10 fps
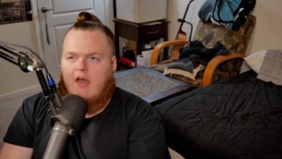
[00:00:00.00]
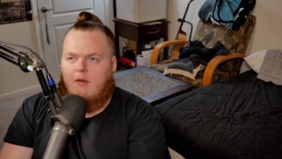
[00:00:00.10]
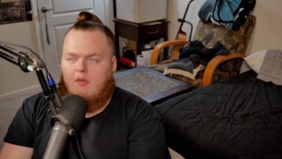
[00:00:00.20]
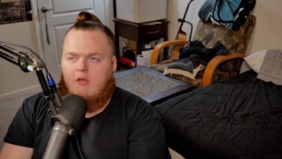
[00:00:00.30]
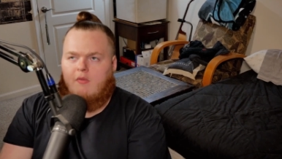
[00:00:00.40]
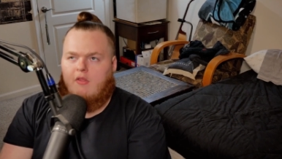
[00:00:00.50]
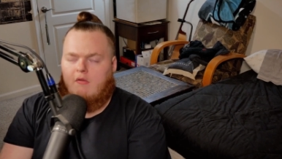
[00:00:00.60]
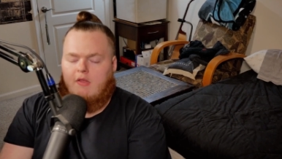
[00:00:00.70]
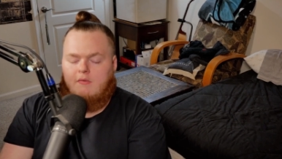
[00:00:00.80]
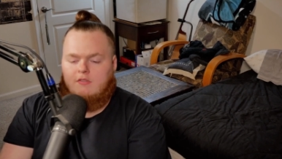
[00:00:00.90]
Nanami. I mean,
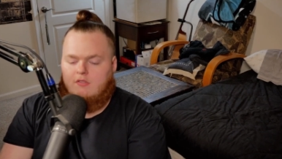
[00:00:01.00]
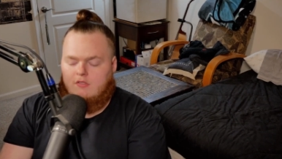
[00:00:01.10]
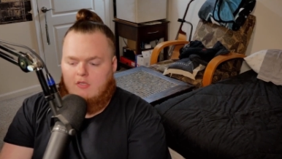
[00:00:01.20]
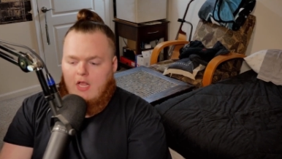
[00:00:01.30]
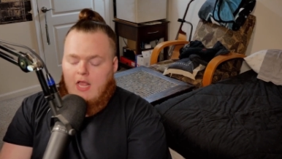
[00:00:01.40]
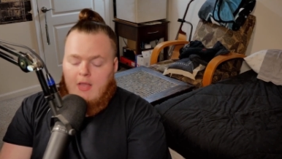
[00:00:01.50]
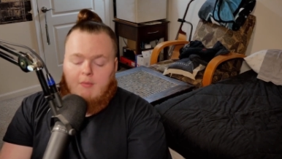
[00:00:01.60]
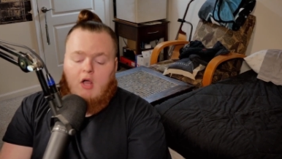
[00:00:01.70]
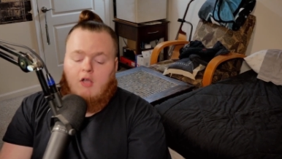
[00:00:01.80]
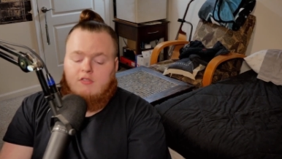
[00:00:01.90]
that, that, was just,
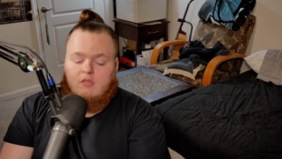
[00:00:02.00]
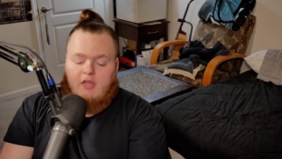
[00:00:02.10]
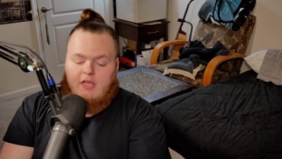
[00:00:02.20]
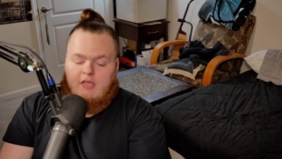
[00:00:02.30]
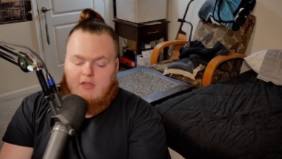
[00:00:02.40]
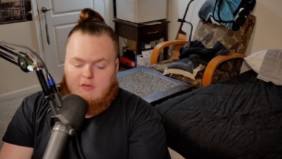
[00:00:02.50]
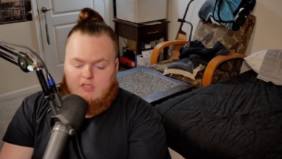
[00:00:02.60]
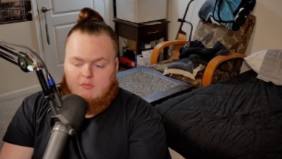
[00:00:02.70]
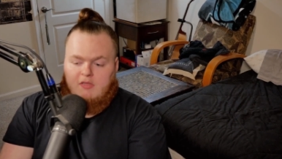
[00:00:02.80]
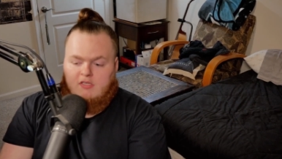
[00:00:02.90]
but also like
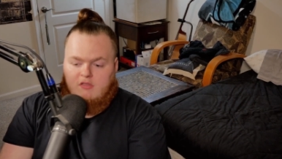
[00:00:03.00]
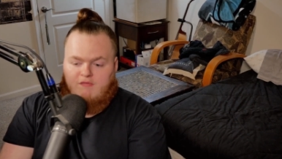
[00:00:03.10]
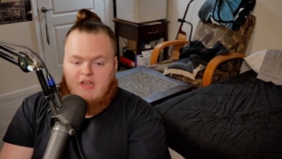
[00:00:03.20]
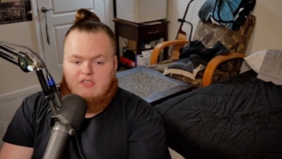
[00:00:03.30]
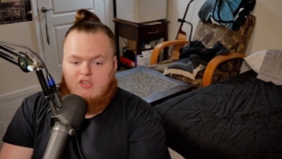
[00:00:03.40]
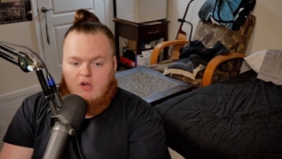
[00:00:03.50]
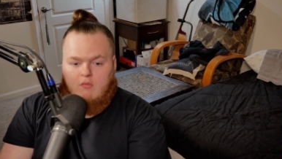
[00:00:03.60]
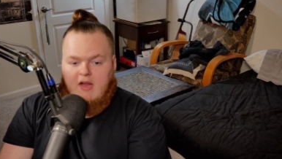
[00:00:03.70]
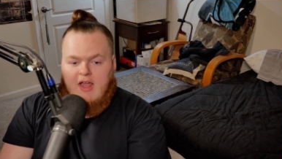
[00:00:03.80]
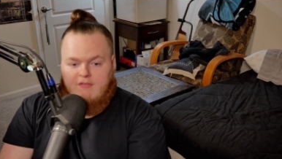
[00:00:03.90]
just because the fight started
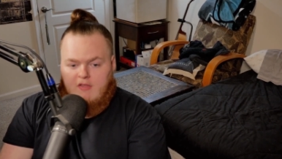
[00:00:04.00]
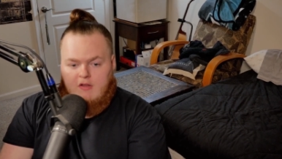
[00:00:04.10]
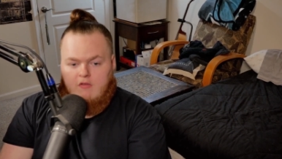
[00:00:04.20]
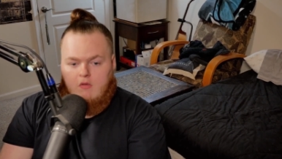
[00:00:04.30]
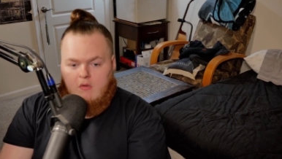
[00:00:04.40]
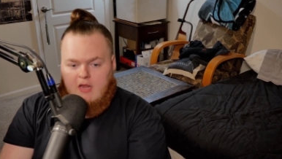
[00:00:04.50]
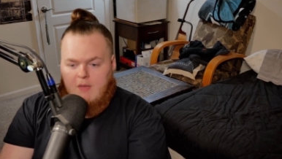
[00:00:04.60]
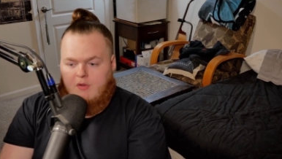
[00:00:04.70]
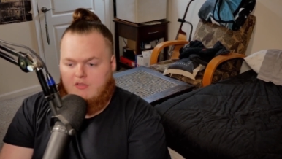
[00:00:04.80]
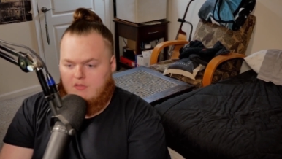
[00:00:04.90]
right after that too, and
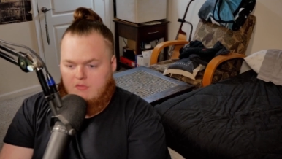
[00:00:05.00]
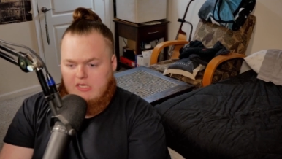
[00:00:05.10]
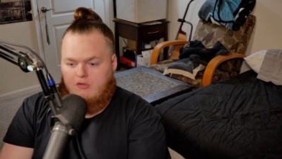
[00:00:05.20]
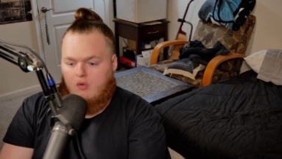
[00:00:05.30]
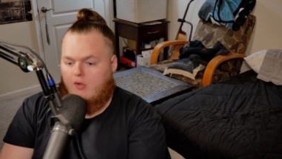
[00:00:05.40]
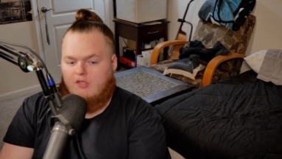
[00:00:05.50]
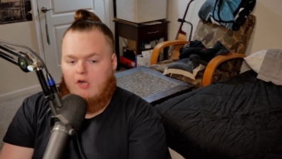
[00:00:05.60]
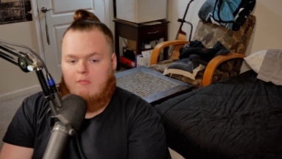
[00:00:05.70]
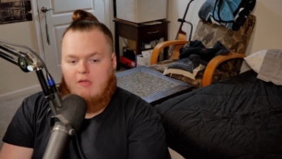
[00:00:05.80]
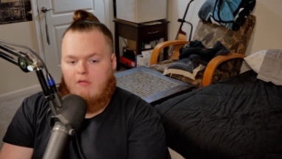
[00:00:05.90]
how much Itadori's
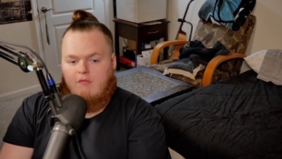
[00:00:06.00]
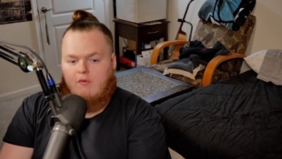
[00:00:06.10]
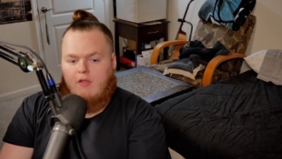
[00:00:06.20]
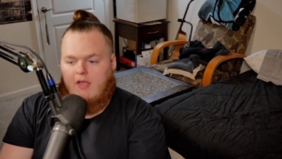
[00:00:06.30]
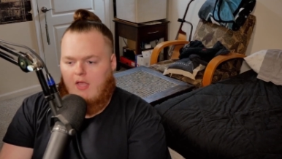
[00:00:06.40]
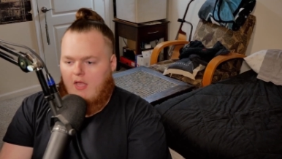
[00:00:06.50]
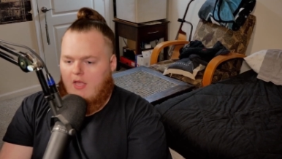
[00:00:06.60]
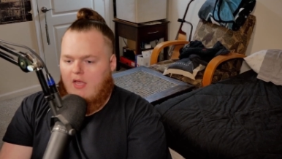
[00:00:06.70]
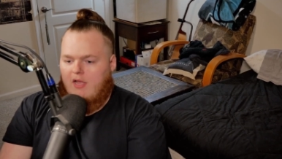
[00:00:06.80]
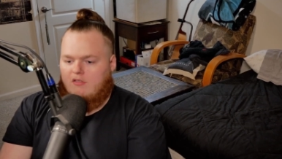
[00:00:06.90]
already been through. Like,
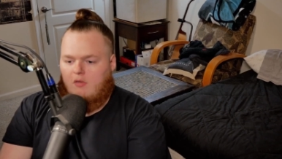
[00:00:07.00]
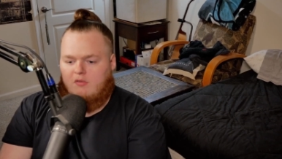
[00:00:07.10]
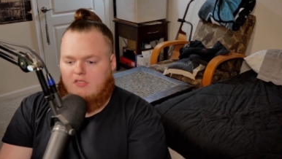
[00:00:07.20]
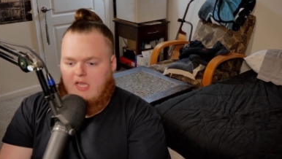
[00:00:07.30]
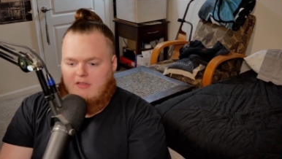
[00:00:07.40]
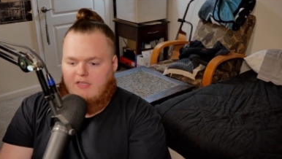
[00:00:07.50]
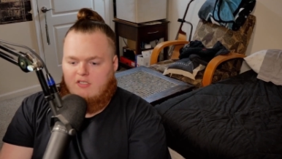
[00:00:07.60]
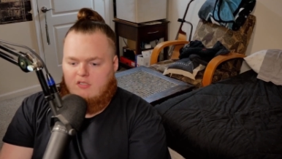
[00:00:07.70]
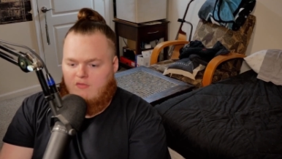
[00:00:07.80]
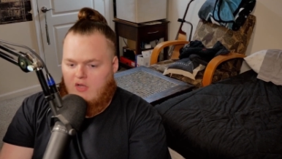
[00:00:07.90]
it's almost like they
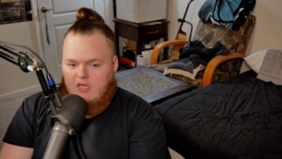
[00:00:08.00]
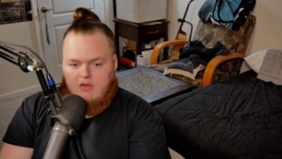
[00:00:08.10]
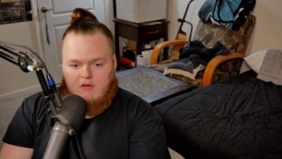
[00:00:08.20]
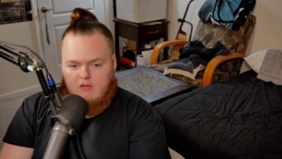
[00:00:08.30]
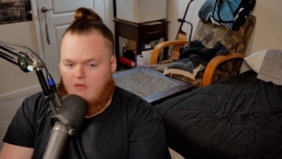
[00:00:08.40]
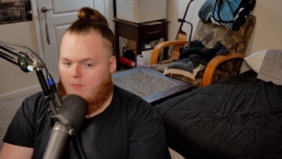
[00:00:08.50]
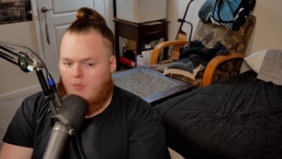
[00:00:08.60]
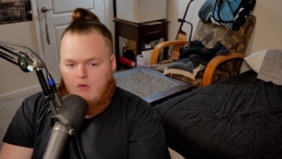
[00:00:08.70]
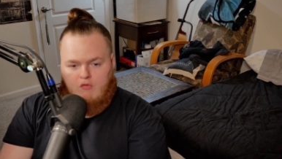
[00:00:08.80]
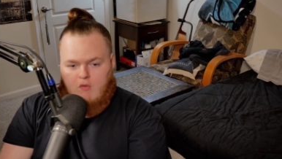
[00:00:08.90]
just fucking
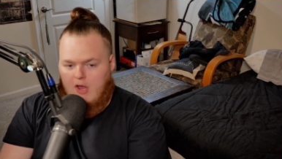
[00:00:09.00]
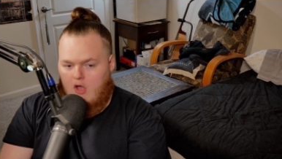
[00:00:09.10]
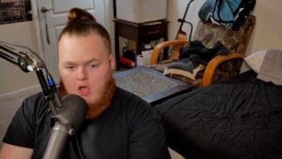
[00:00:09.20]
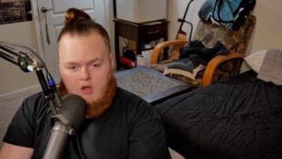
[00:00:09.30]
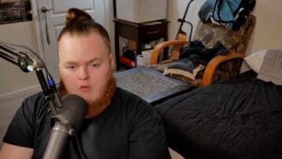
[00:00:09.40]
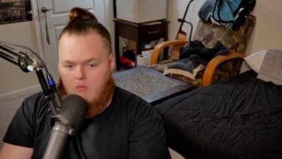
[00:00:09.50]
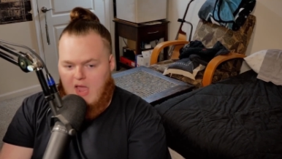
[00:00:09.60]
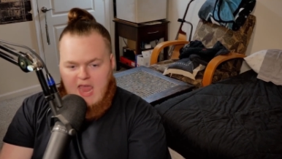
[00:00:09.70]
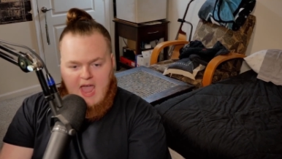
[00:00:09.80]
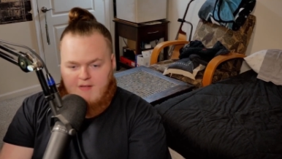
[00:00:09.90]
moved right on
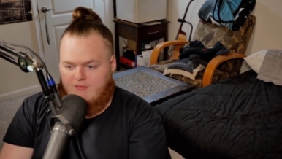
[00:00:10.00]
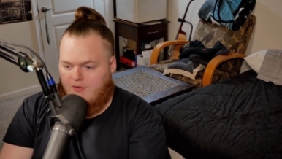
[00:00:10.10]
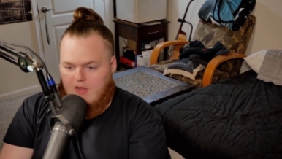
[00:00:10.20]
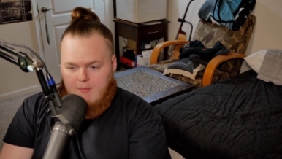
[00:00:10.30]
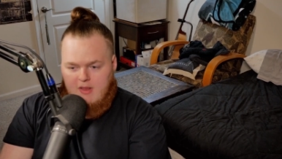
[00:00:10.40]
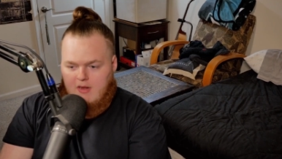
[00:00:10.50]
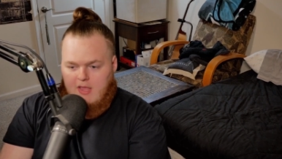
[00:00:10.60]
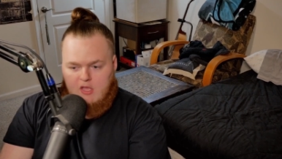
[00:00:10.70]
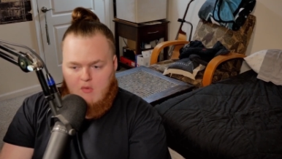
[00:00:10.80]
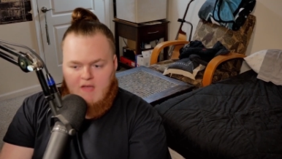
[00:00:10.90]
right after. I mean,
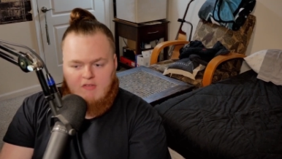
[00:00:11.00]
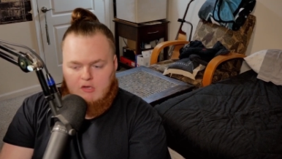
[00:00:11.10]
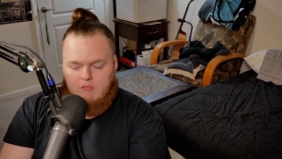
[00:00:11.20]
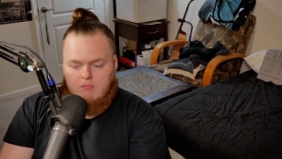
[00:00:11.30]
like you have like